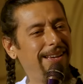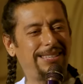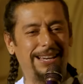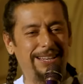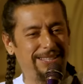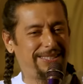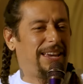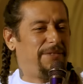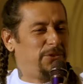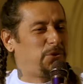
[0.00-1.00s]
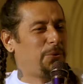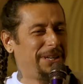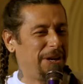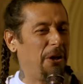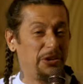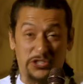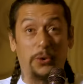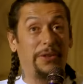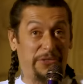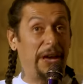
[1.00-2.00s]
said, I just gave you $20 to
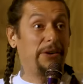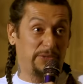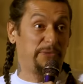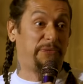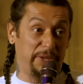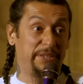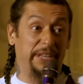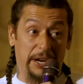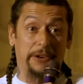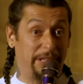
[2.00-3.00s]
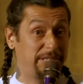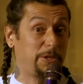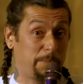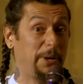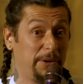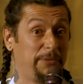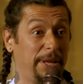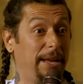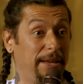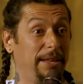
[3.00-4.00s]
go 1,000 feet in the air. That's a spirit
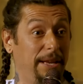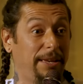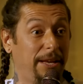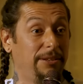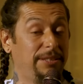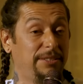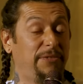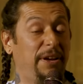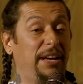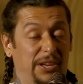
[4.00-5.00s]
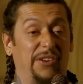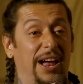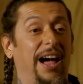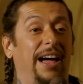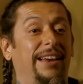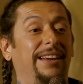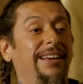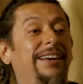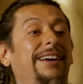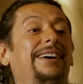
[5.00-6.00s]
flight. That counts as a fucking
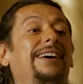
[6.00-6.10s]
ride.